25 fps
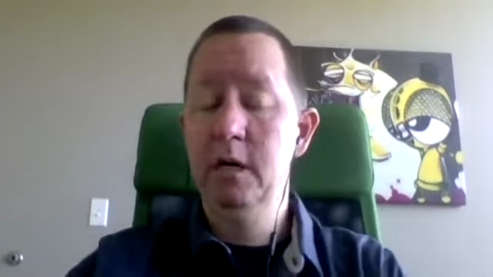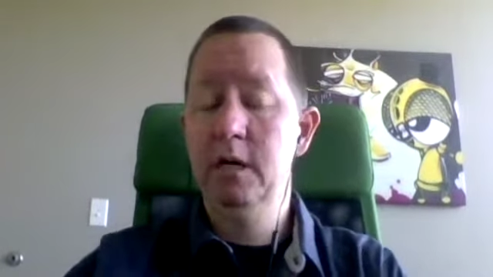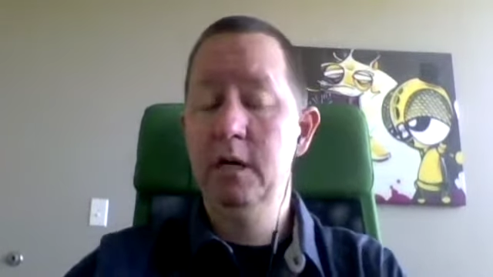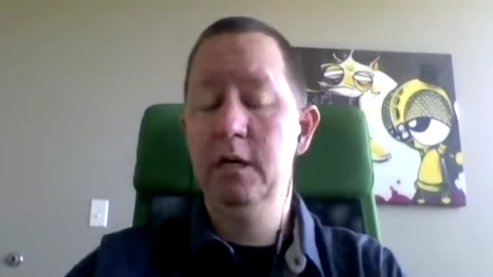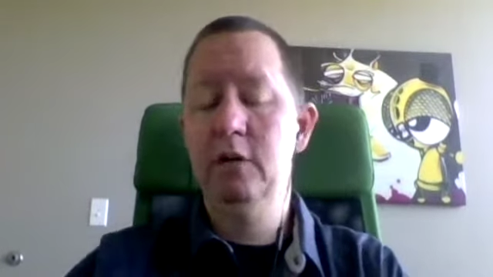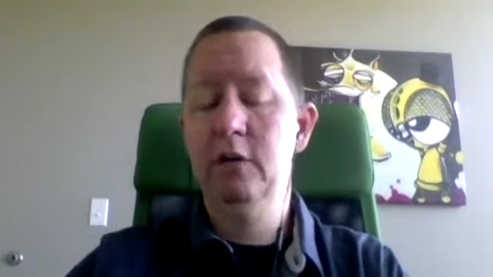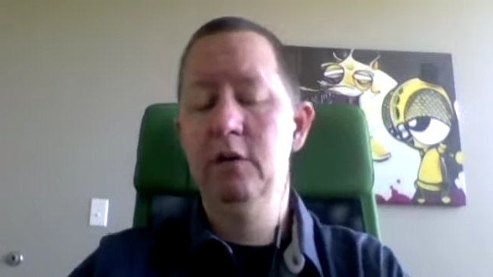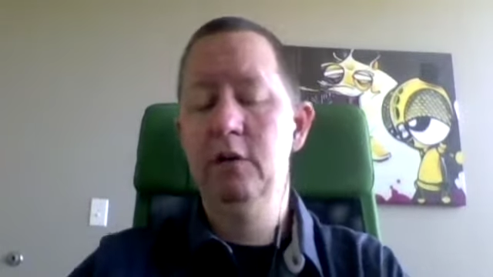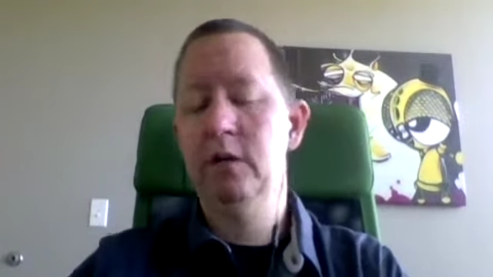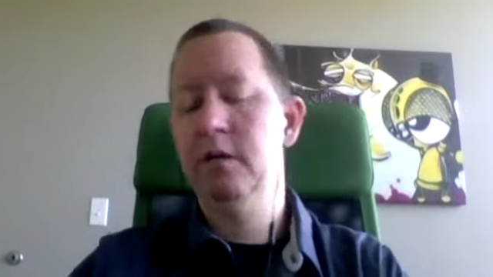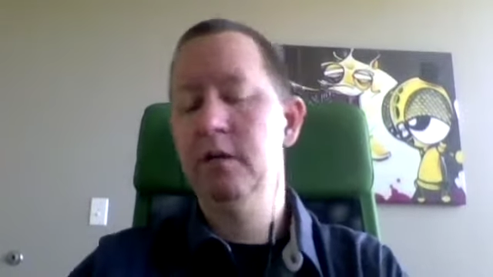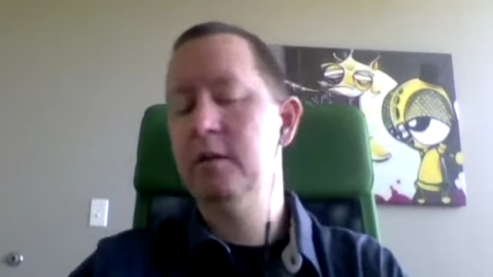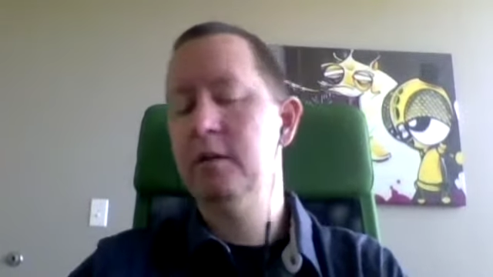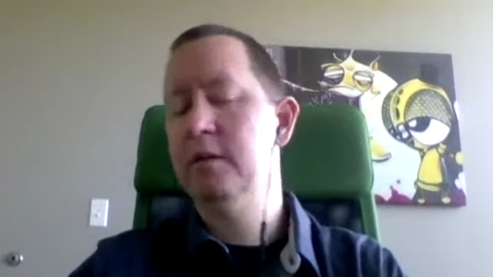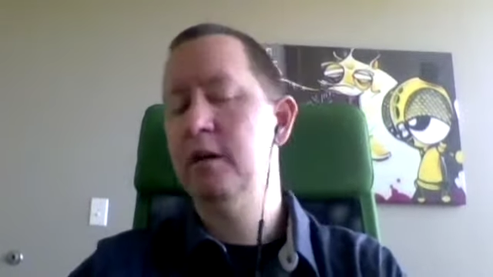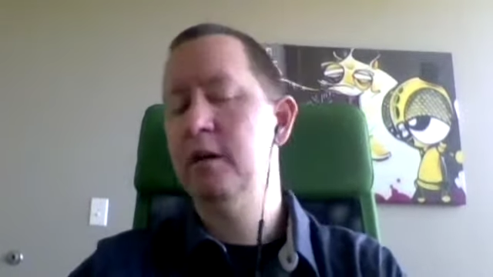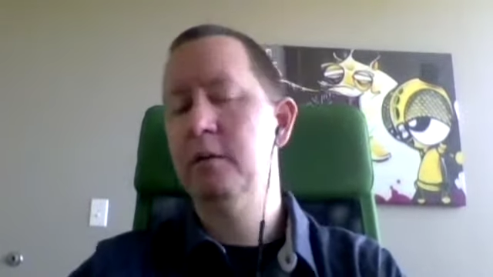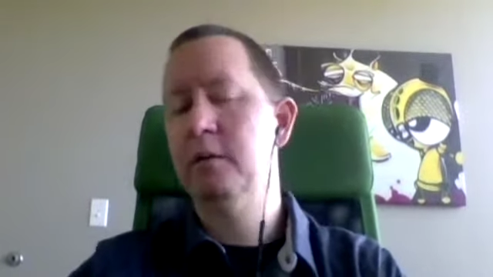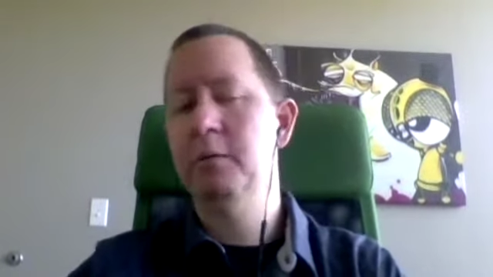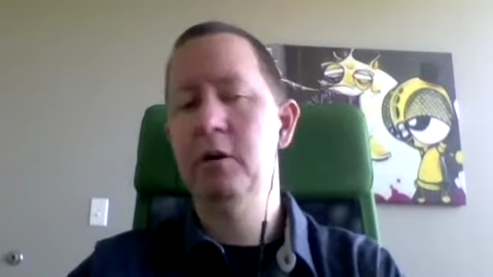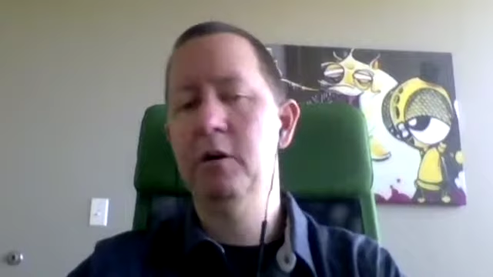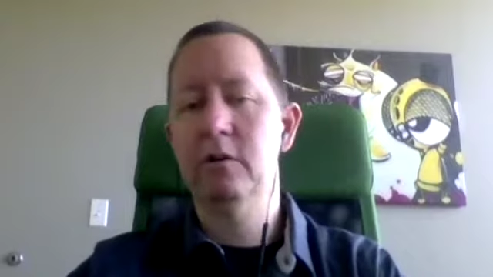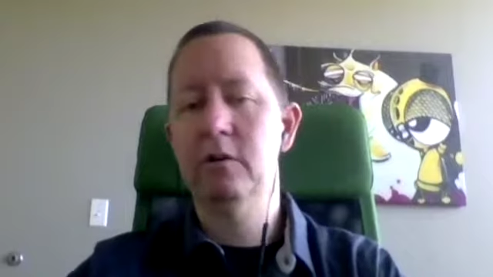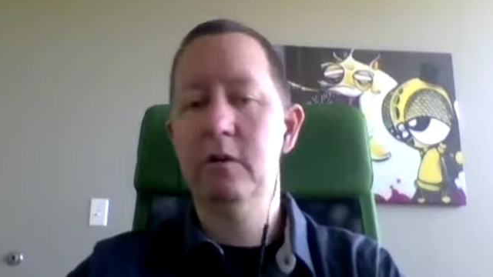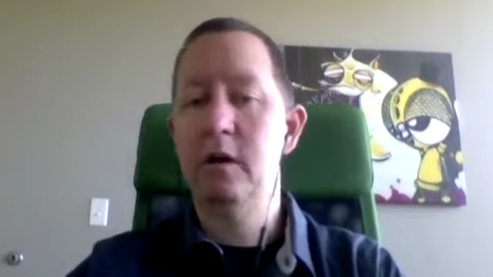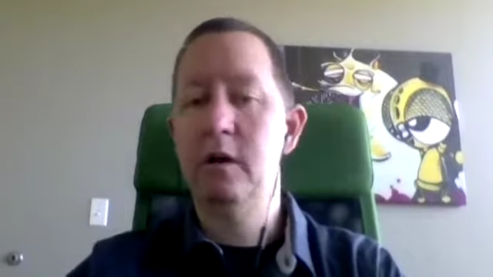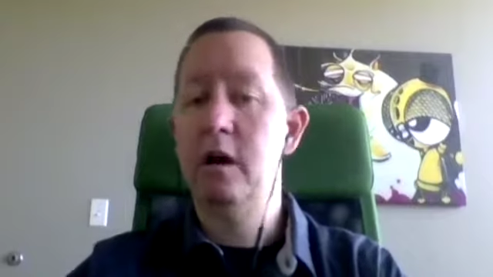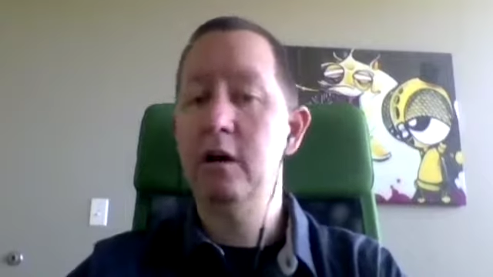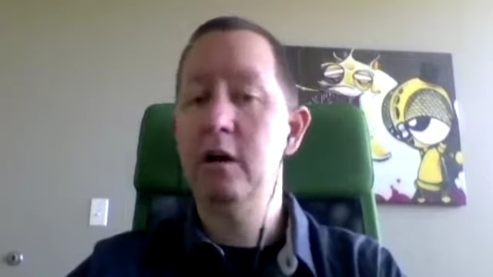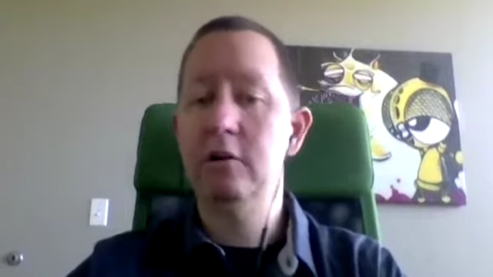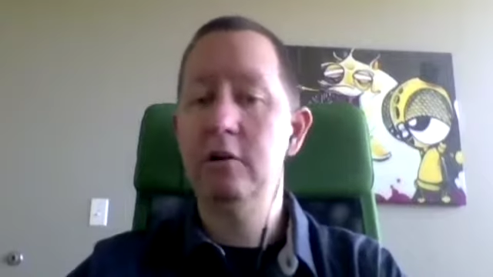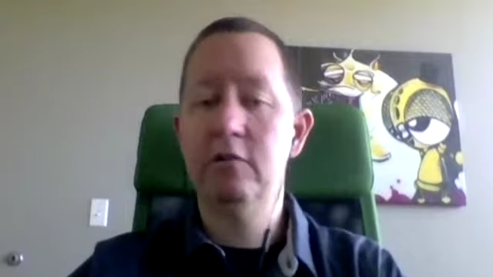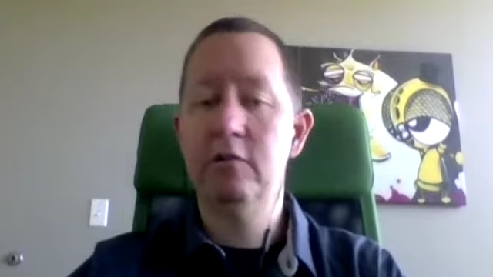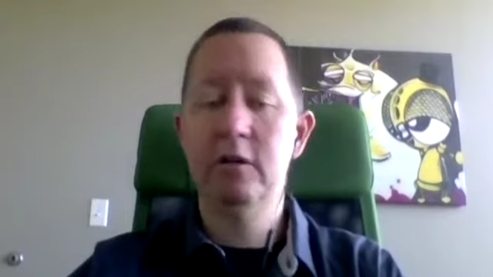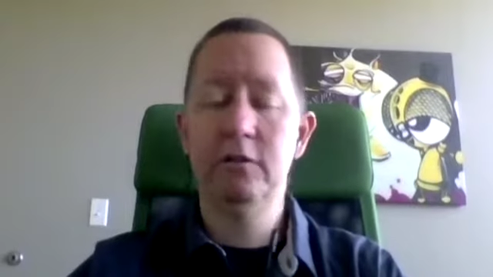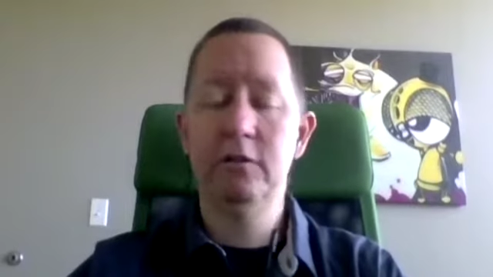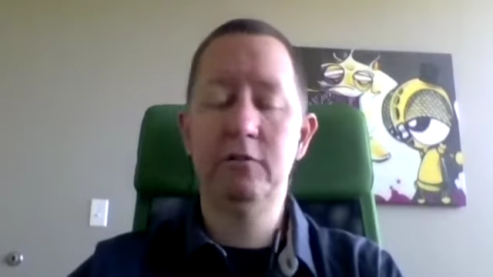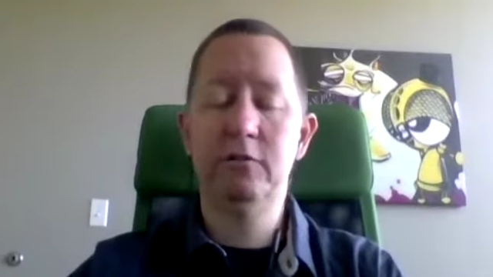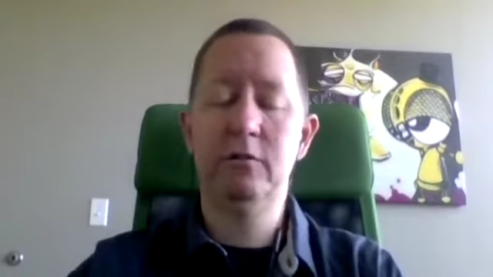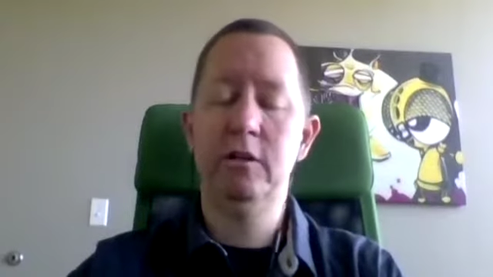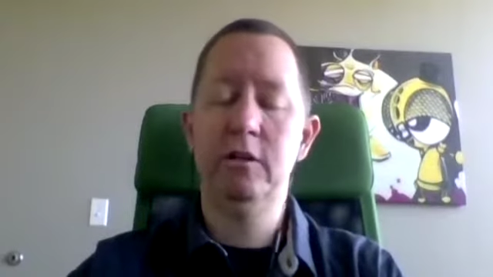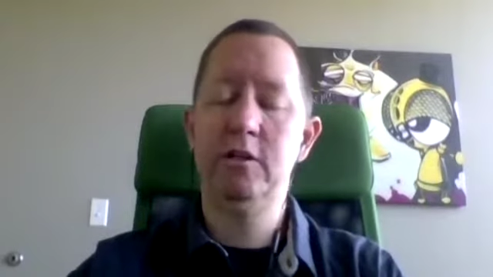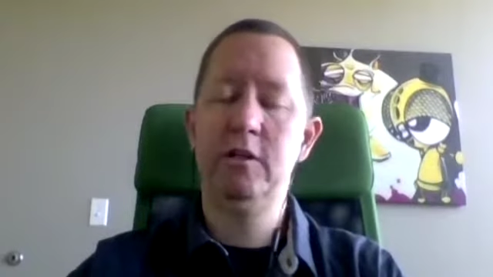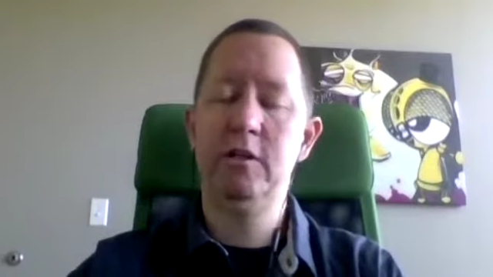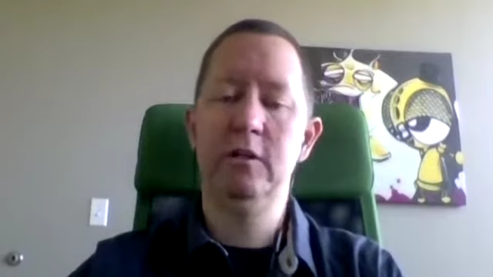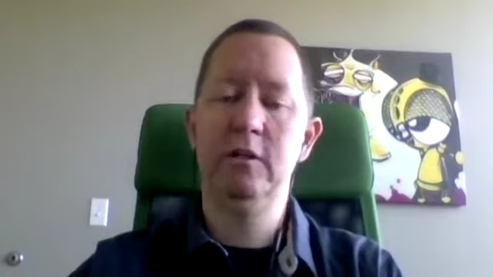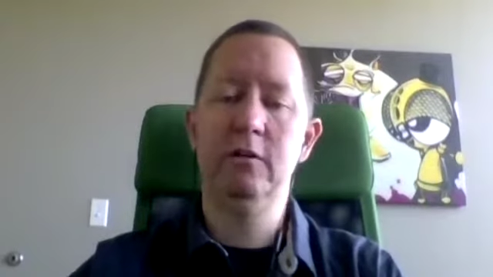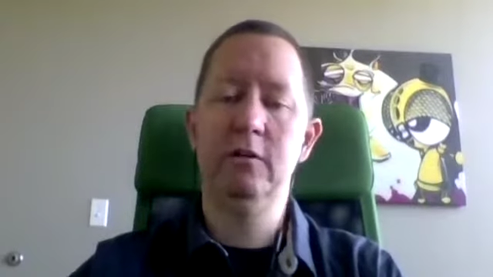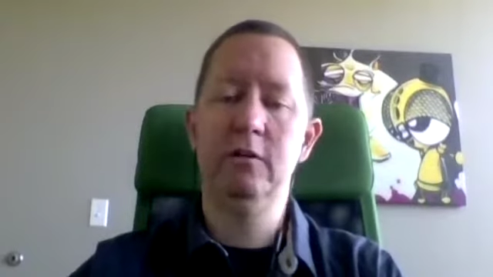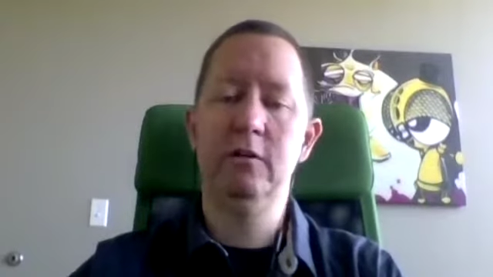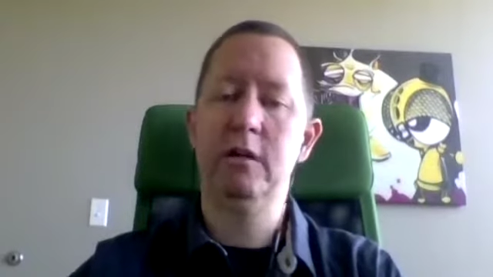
You can talk about contrast ratio,